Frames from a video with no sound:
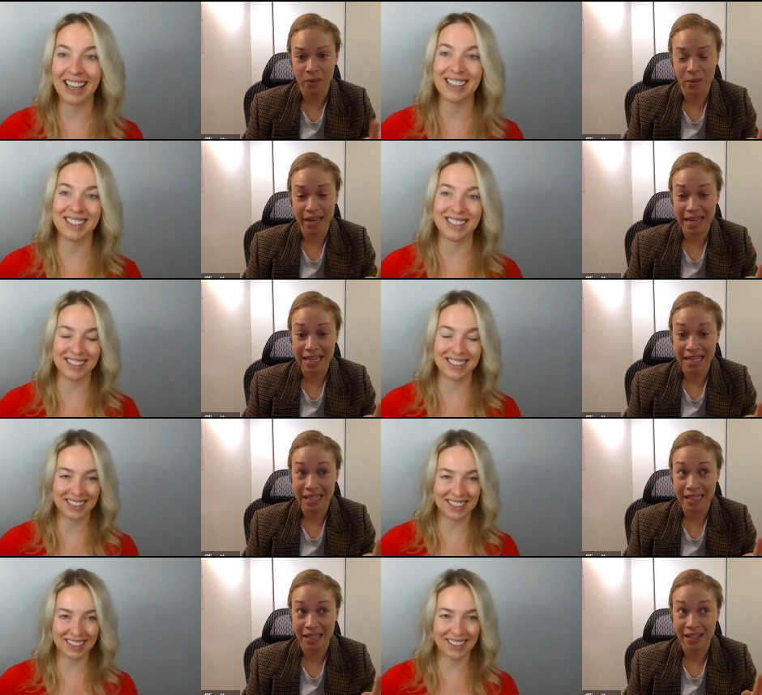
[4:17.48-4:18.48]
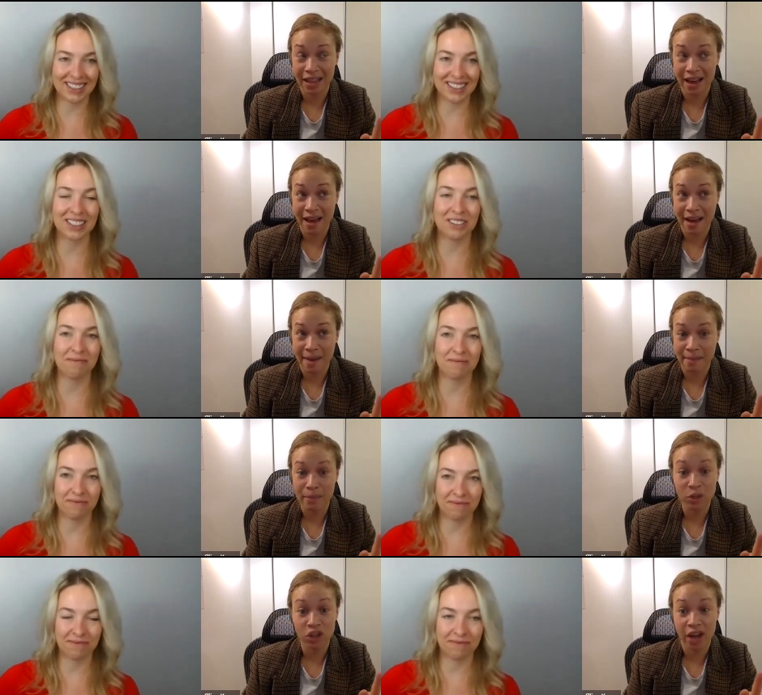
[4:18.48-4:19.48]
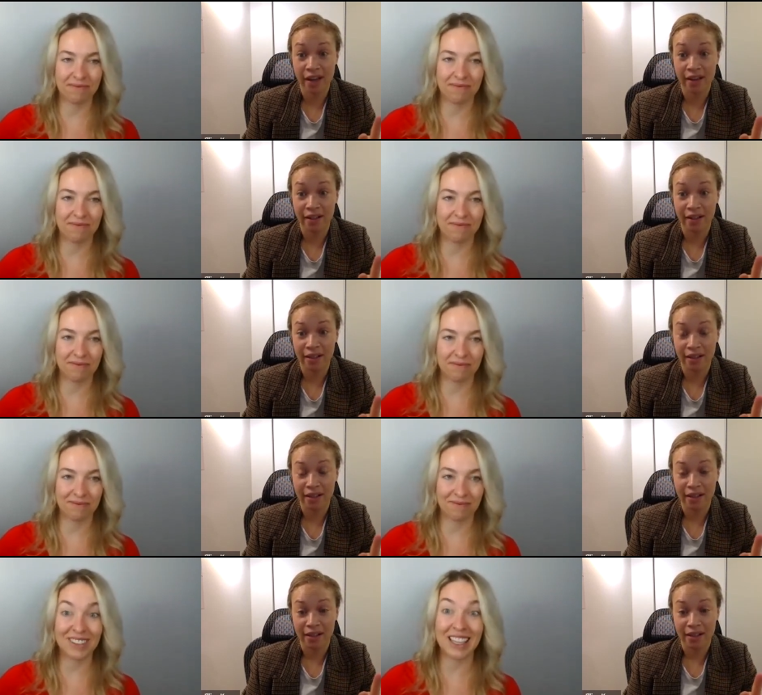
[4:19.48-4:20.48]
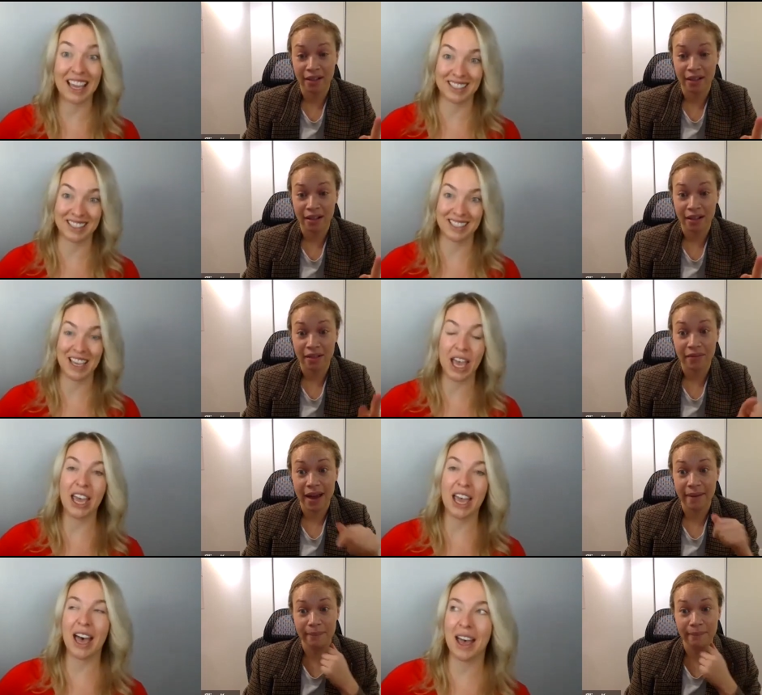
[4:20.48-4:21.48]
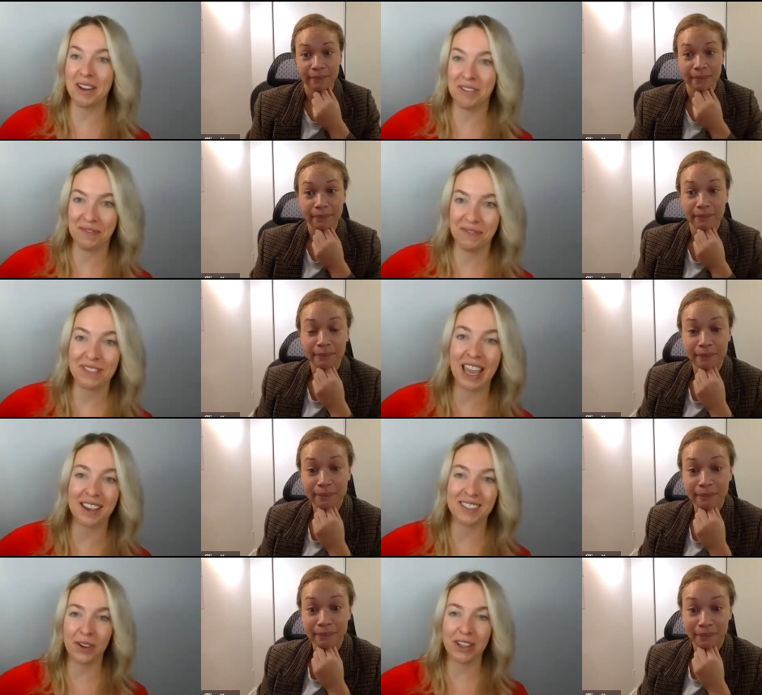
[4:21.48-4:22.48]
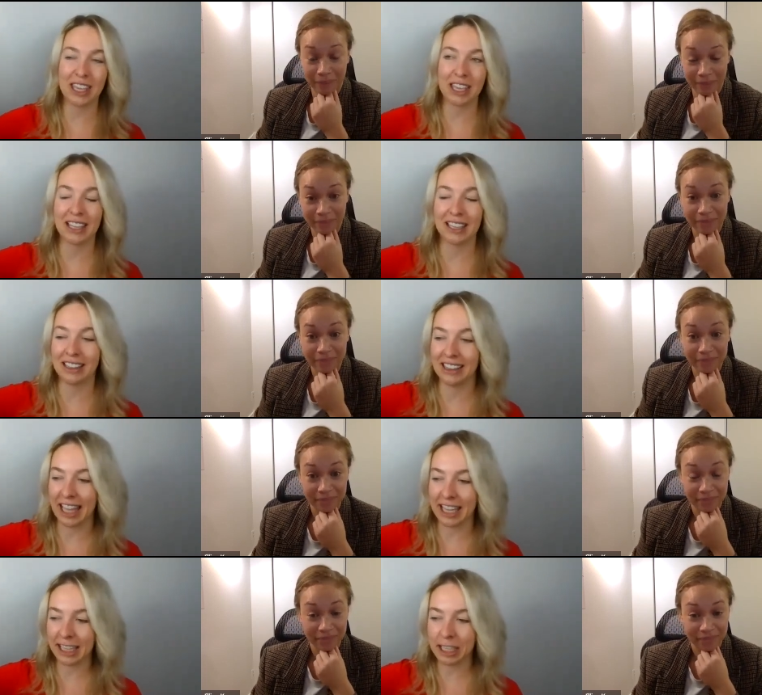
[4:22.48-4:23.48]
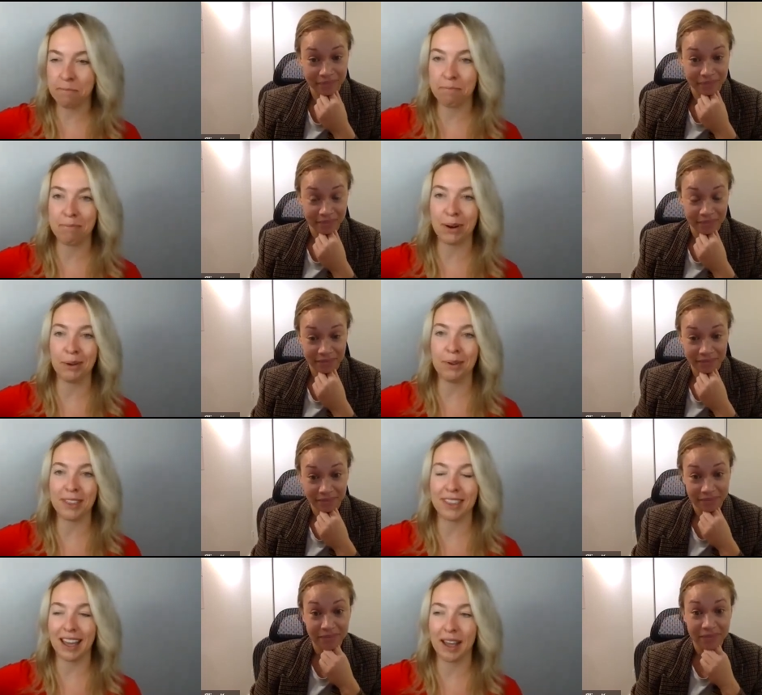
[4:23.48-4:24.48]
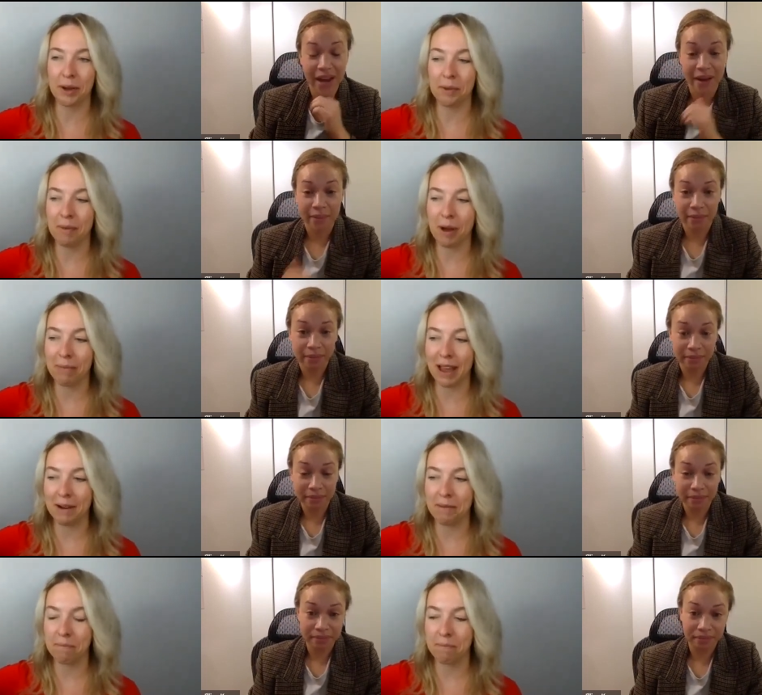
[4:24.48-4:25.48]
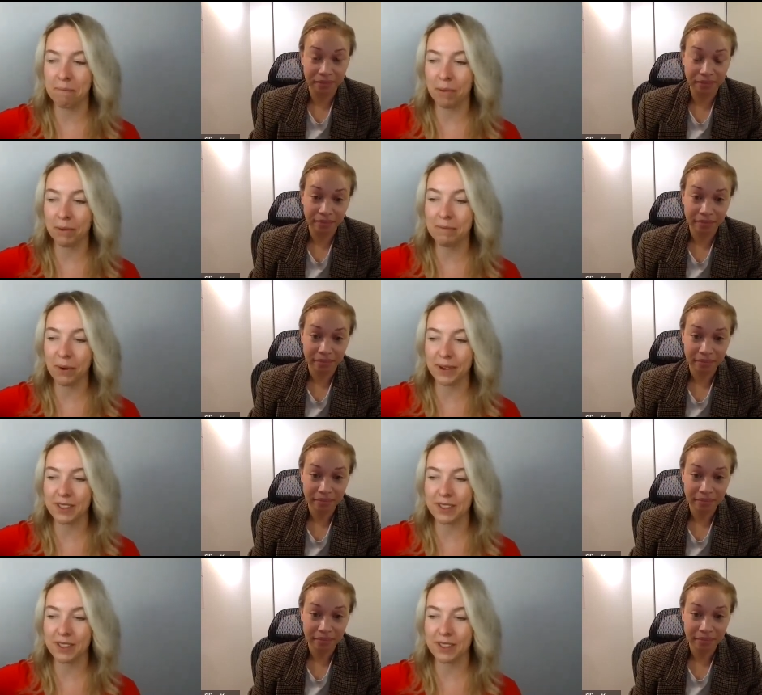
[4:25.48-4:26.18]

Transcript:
Speaker 1: if yes. it was um, Michelle.
Speaker 2: Yes. Yeah. Um, yeah. So I think likely both, um, yeah. but probably more